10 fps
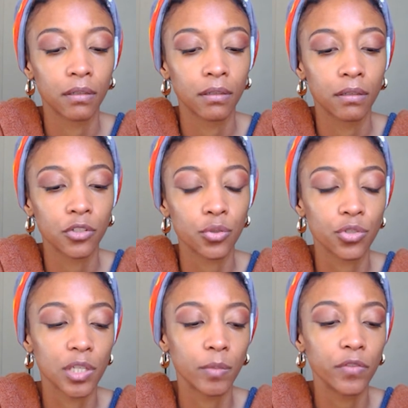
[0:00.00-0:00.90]
So
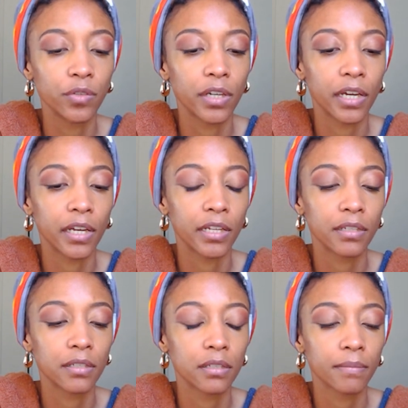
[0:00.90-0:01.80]
some of you
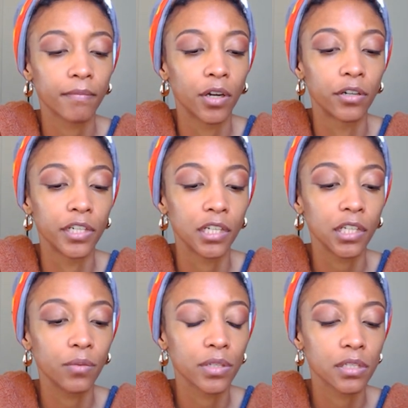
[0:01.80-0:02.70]
guys are dealing
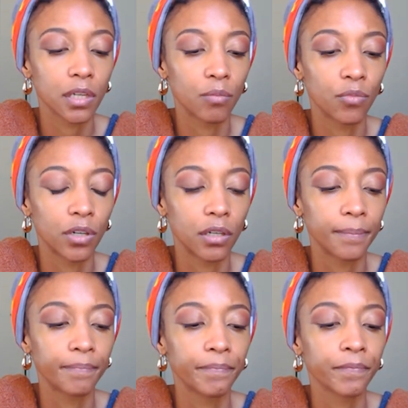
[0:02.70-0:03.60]
with
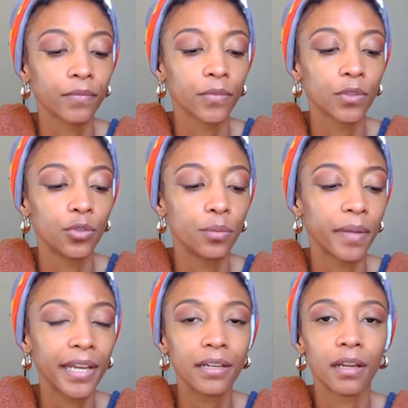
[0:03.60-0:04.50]
someone who
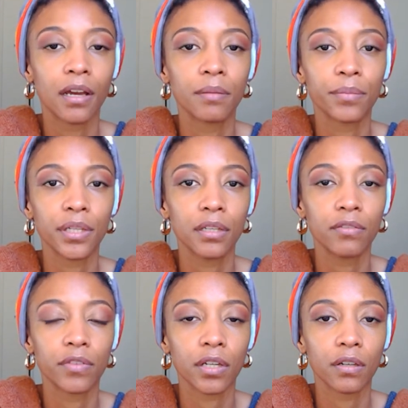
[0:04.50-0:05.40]
might not be
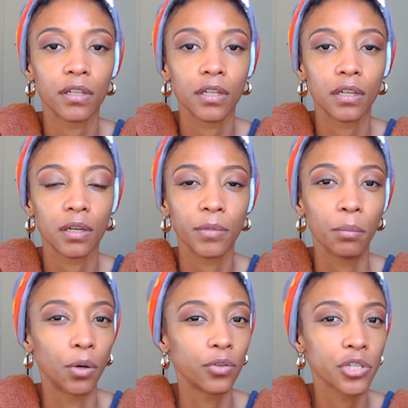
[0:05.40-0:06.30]
very
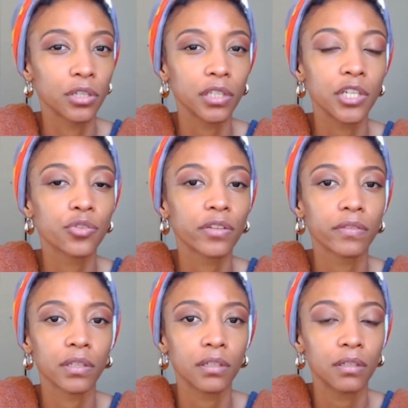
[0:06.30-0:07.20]
emotionally
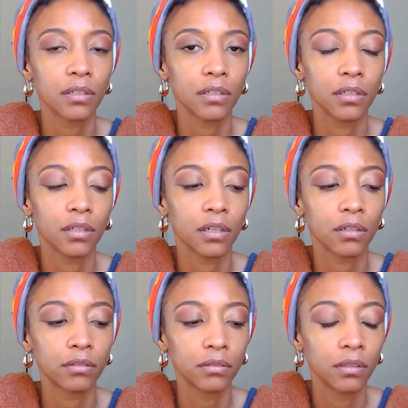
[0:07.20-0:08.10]
driven, you
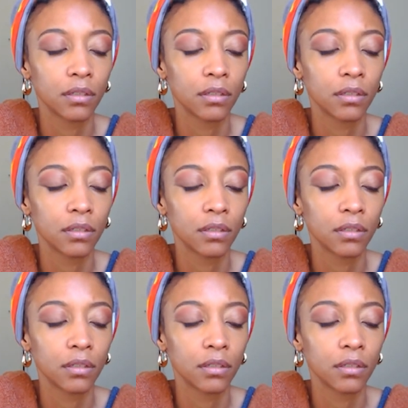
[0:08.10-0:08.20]
know?